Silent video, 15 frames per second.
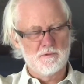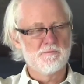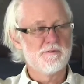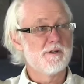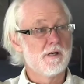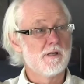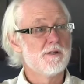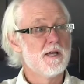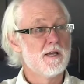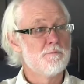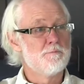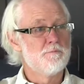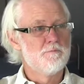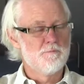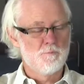their
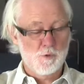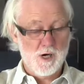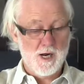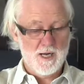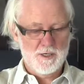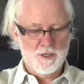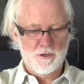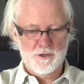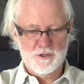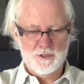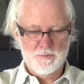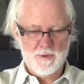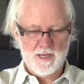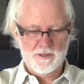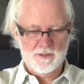prior knowledge
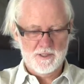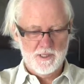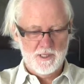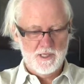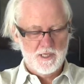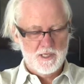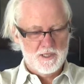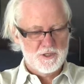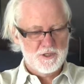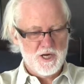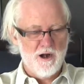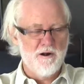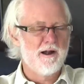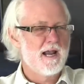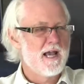about
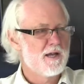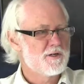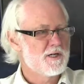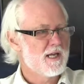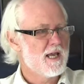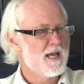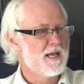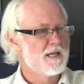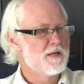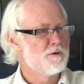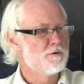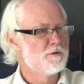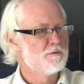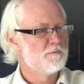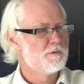sharing out a cake
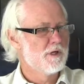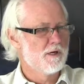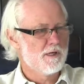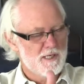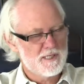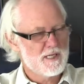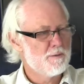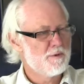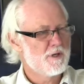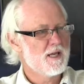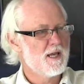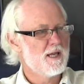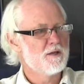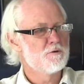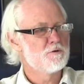or cutting up a
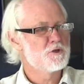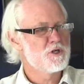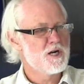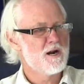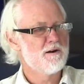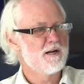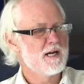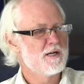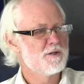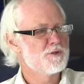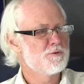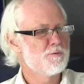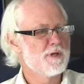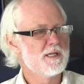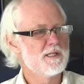cake or sharing out
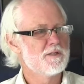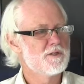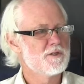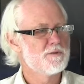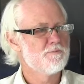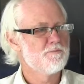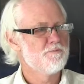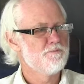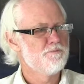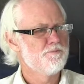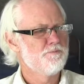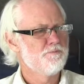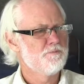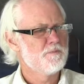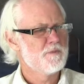sweets,
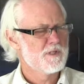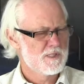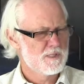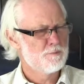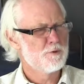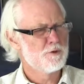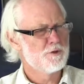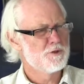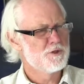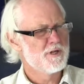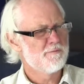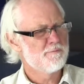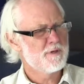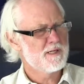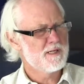is the point that
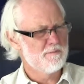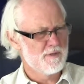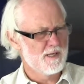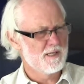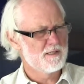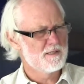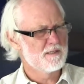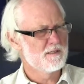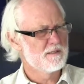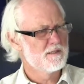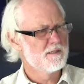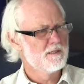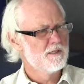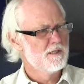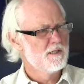Jeff Petty makes, that
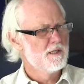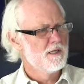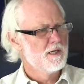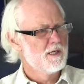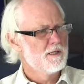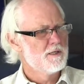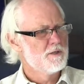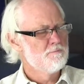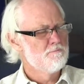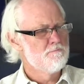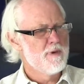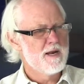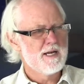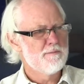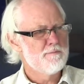
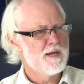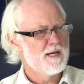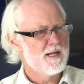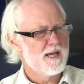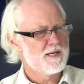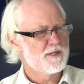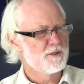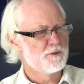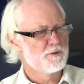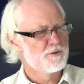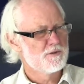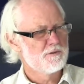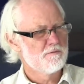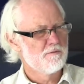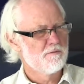many
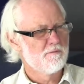adults